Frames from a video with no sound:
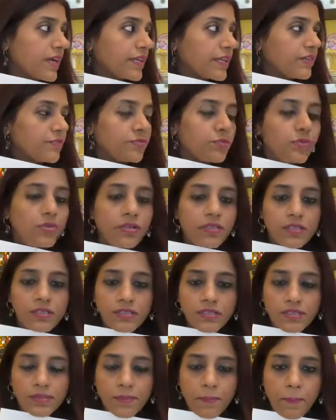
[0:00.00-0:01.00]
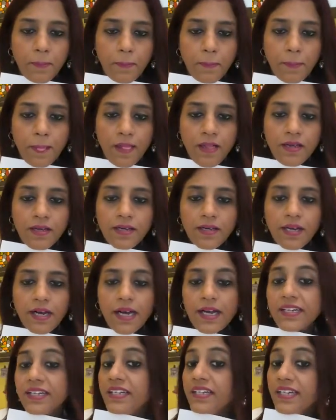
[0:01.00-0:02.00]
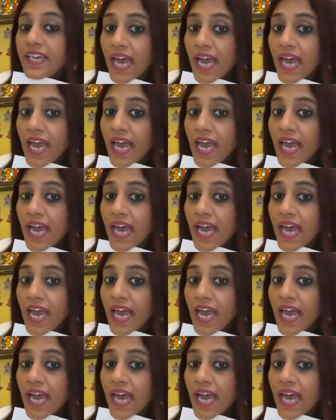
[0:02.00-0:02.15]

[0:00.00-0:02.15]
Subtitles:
can focus? I can